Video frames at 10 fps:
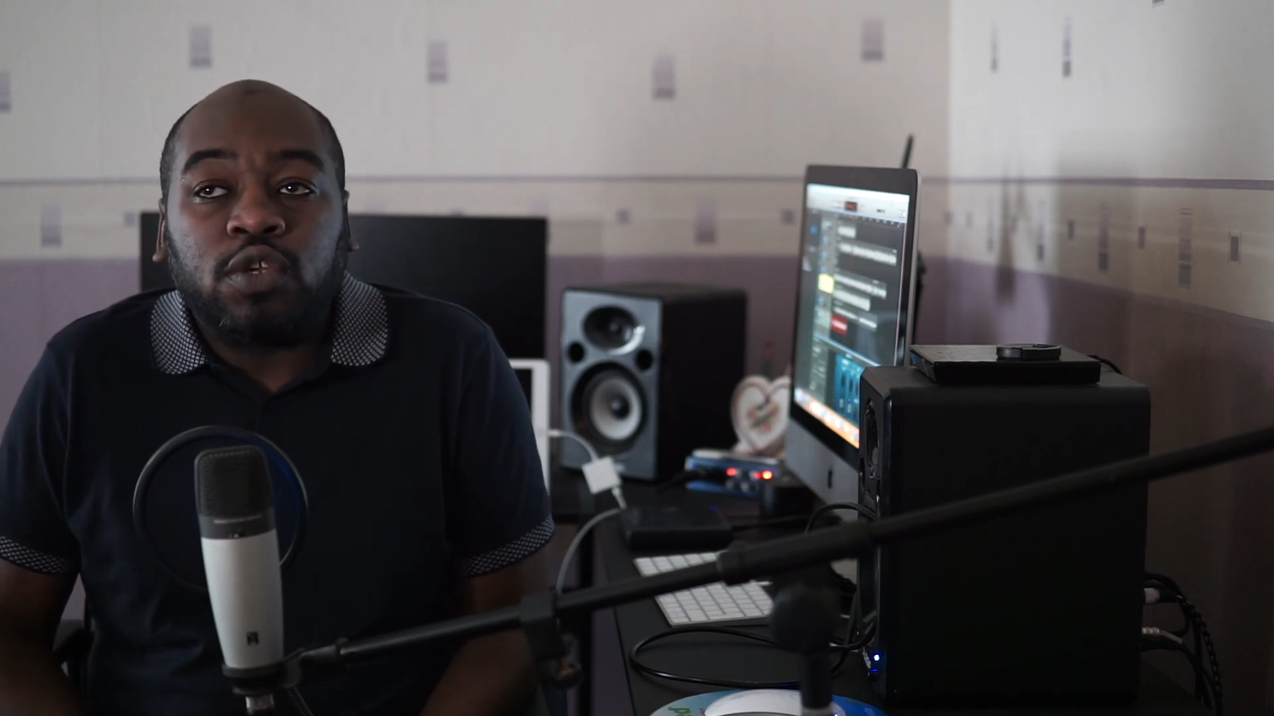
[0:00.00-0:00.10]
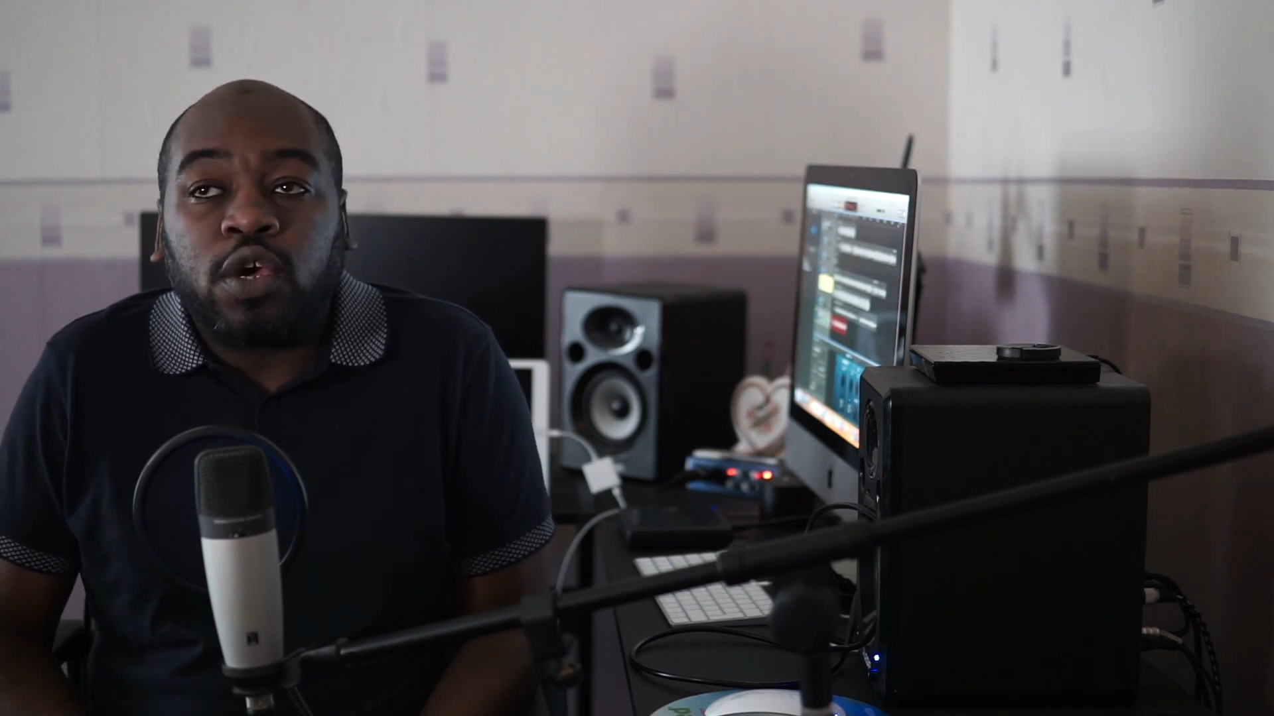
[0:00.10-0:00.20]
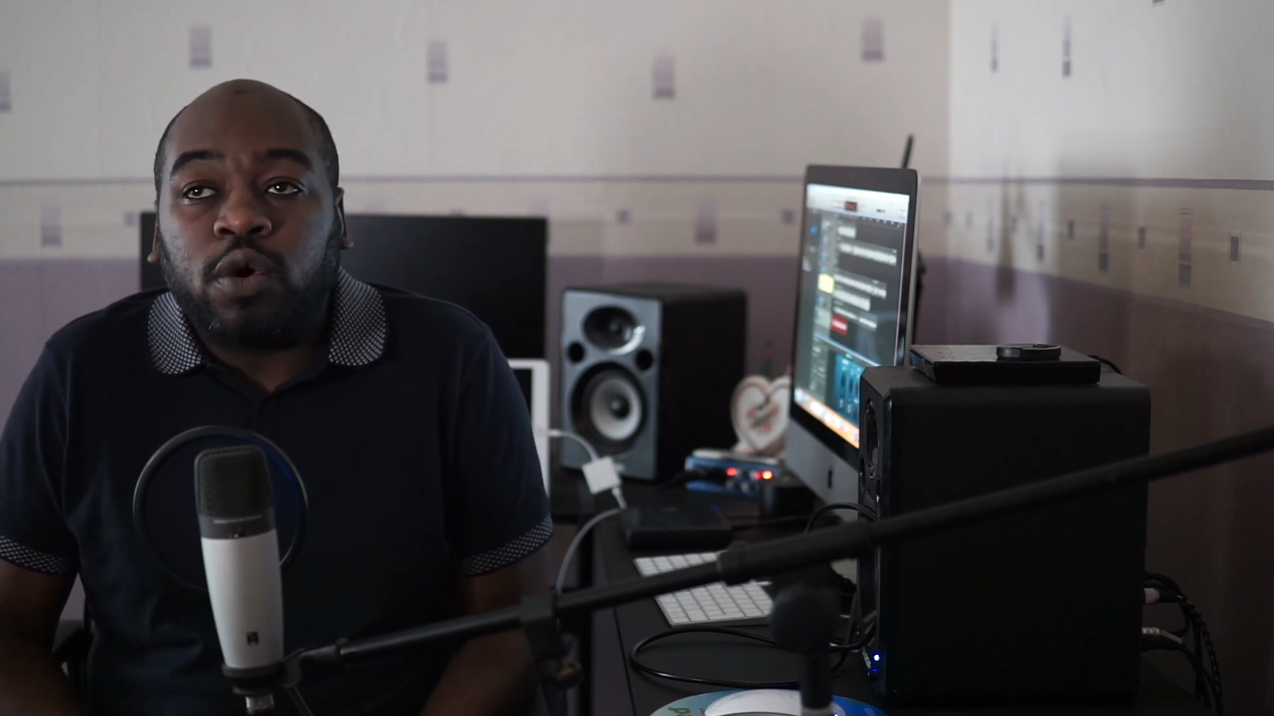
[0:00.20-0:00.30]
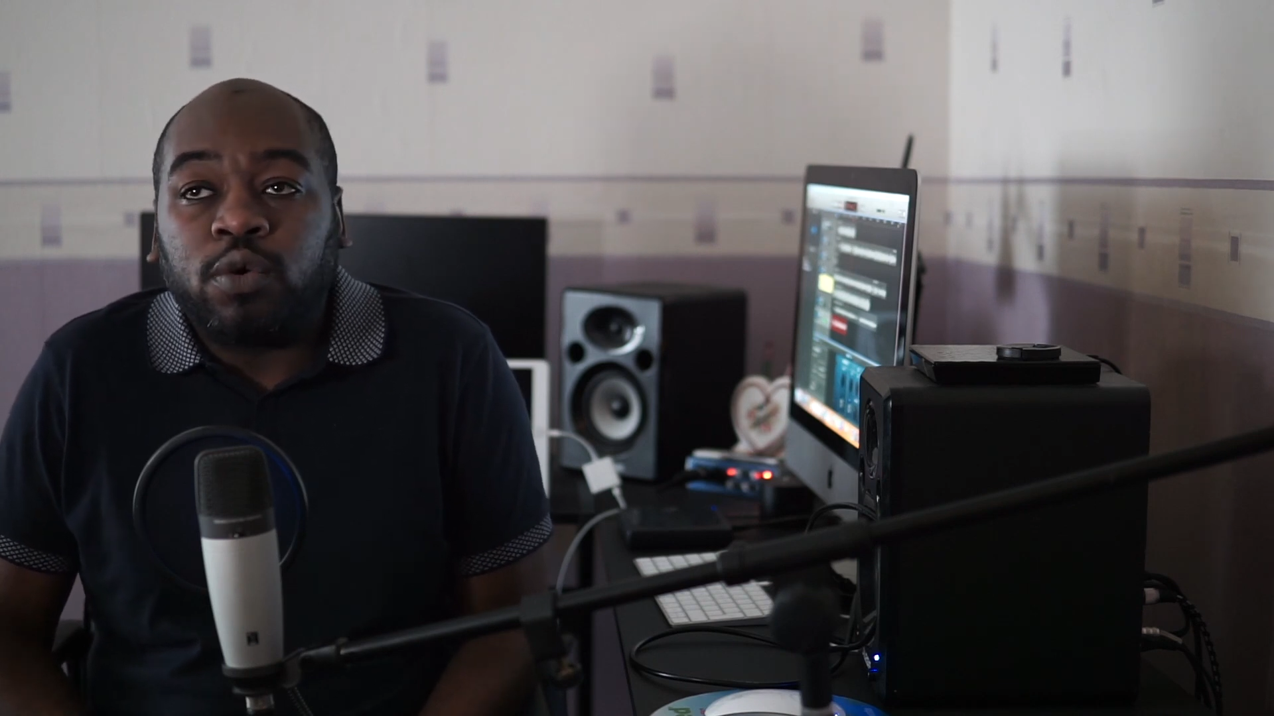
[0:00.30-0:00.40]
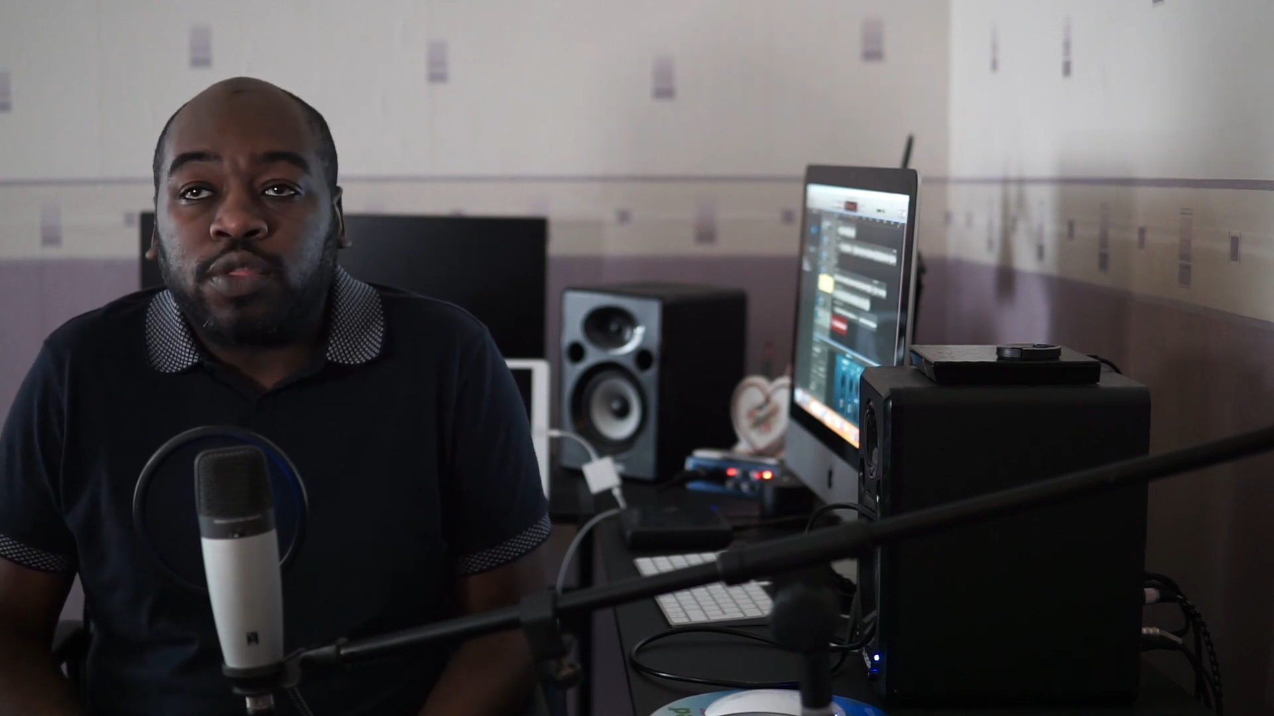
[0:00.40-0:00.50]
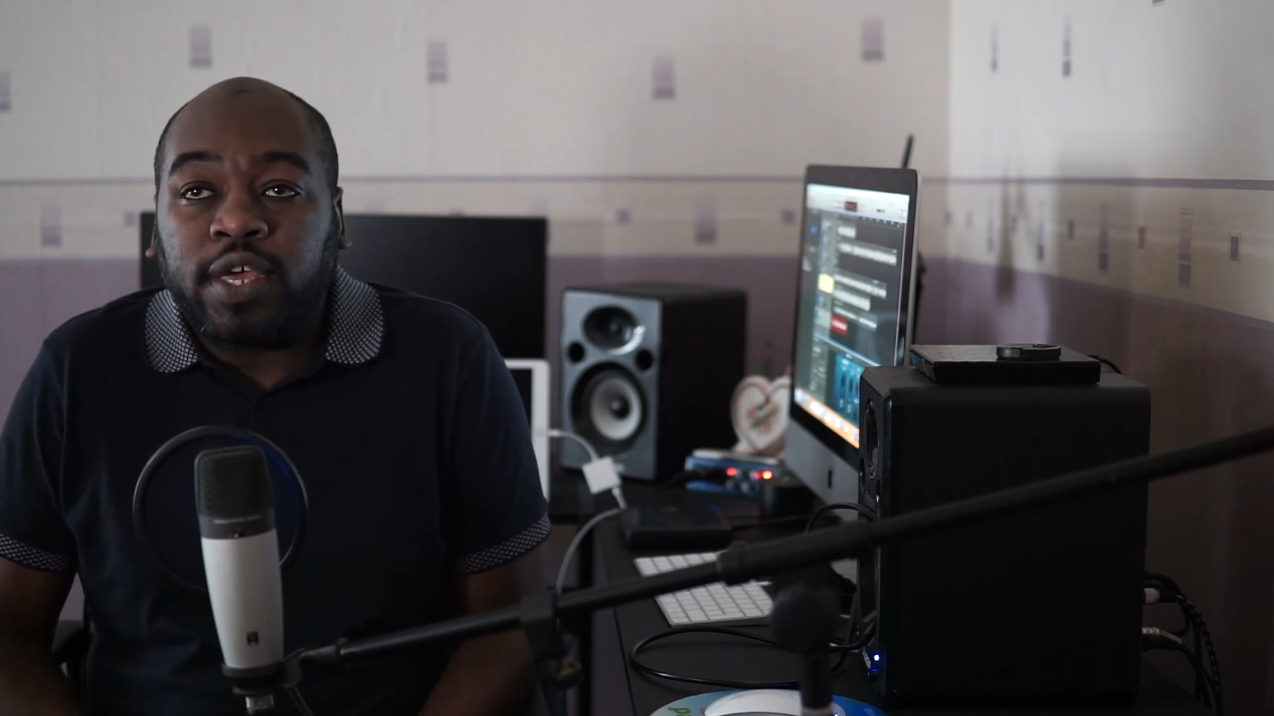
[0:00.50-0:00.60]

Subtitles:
know